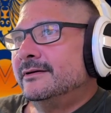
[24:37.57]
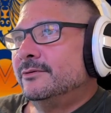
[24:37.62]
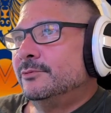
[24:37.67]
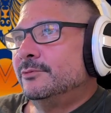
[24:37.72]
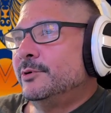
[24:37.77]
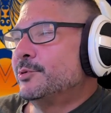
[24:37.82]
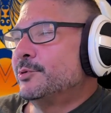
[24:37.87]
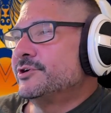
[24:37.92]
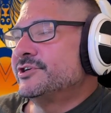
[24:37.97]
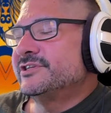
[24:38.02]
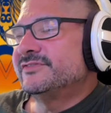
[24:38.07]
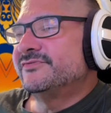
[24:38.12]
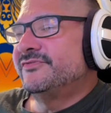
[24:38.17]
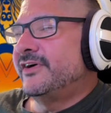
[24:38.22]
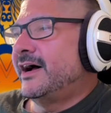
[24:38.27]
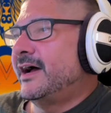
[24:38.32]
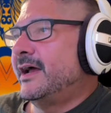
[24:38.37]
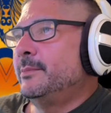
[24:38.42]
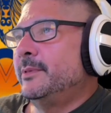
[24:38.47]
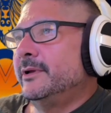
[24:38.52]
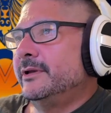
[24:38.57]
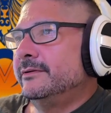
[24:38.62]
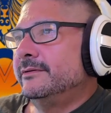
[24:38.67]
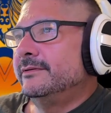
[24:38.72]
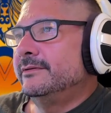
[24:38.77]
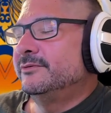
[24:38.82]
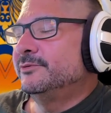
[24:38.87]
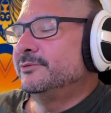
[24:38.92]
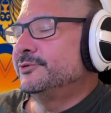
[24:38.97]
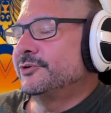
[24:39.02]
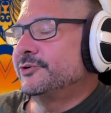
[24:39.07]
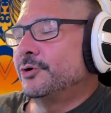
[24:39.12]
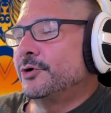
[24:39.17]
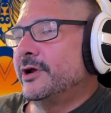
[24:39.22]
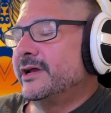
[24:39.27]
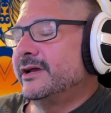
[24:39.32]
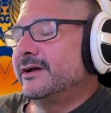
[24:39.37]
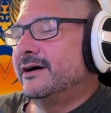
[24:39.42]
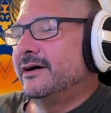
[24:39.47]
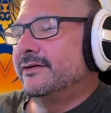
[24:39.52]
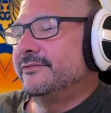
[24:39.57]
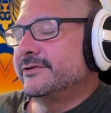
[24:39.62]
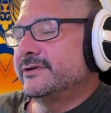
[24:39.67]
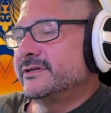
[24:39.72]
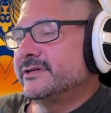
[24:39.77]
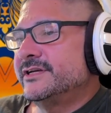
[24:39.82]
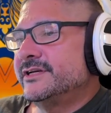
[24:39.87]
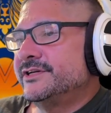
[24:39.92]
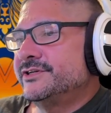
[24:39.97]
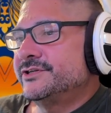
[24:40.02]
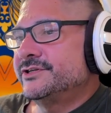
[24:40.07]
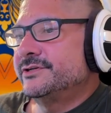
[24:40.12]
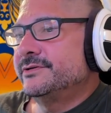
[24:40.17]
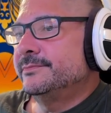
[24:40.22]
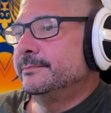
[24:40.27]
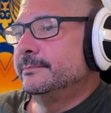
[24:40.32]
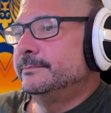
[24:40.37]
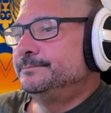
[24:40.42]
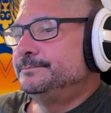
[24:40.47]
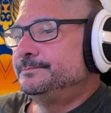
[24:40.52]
we were just vibing. It was a great conversation.